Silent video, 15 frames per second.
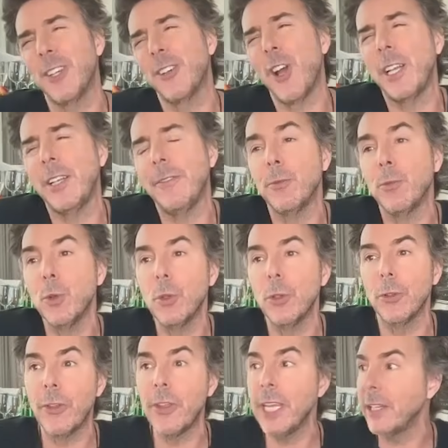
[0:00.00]
They're not even
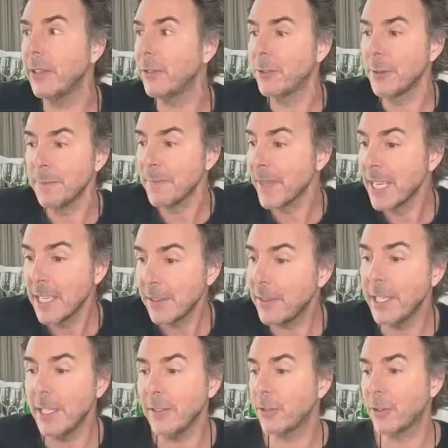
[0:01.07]
rules, these
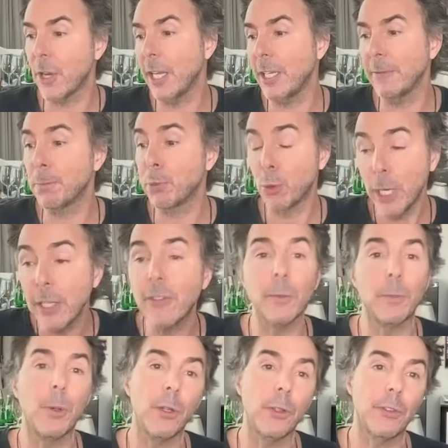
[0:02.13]
these kind of
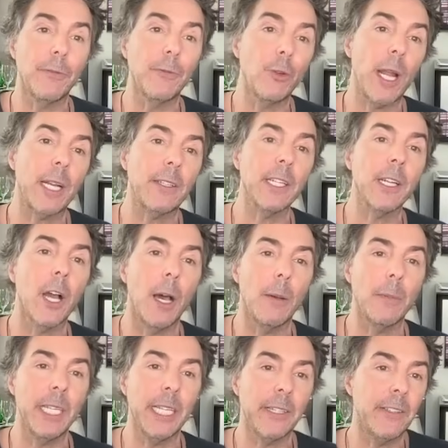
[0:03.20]
principles of directing
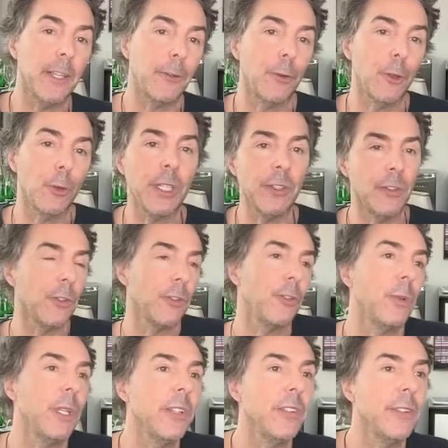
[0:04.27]
comedy exist for a reason. There's
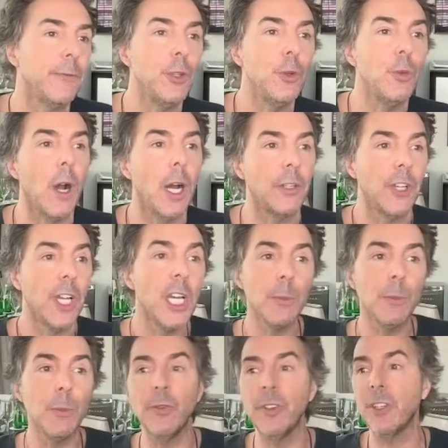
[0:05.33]
a reason if you watch
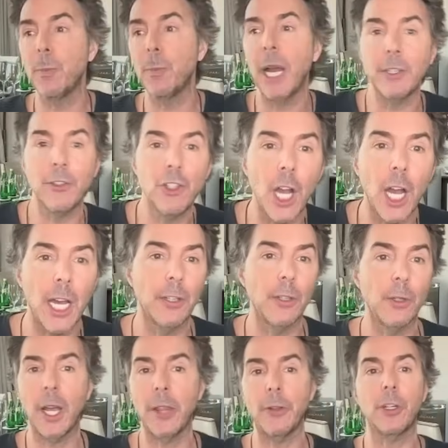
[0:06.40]
movies by Judd
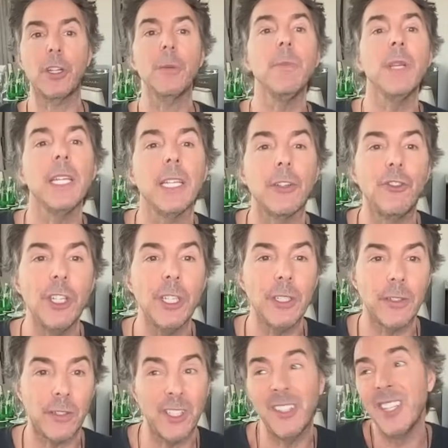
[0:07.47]
or other comedic
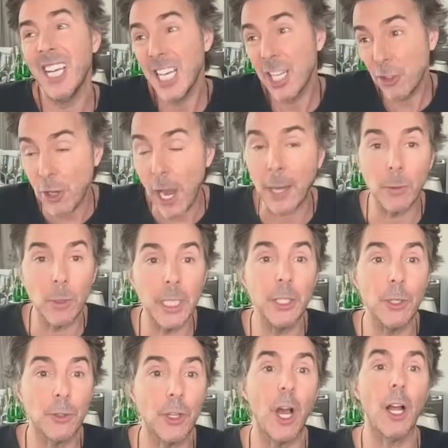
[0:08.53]
geniuses, generally
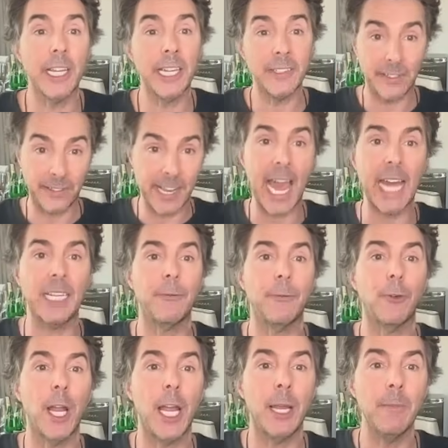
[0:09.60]
you're talking static
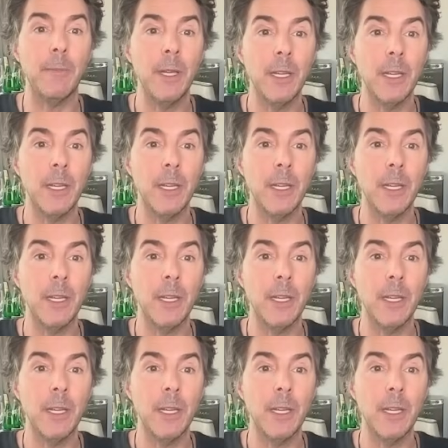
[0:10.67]
frame.